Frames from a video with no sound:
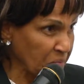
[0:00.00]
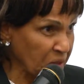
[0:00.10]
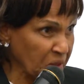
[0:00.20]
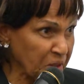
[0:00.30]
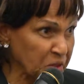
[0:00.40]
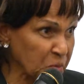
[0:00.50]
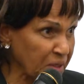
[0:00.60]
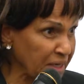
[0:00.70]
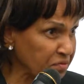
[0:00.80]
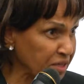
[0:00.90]
Because we
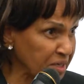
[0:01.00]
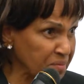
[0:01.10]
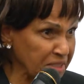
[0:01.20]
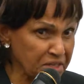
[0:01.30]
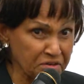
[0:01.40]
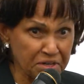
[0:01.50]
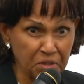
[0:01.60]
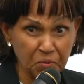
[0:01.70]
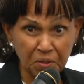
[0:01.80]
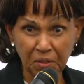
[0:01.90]
are living in a
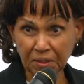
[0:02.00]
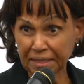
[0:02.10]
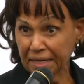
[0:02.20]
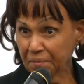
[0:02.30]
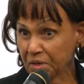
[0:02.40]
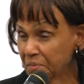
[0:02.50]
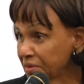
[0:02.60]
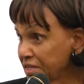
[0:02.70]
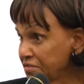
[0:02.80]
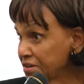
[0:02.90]
material world, and I'm a
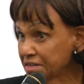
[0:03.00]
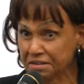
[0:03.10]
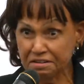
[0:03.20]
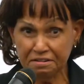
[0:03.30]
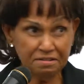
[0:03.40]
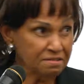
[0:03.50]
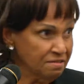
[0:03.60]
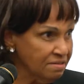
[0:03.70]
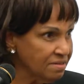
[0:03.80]
material girl.